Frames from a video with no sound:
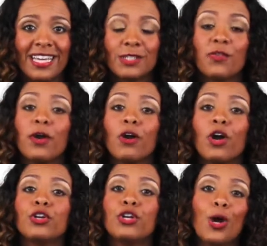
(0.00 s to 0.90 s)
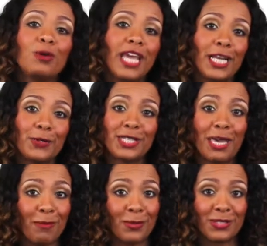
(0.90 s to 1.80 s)
so there are no dangerous
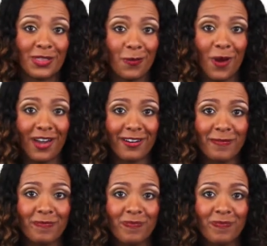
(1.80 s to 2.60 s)
chemicals in the water.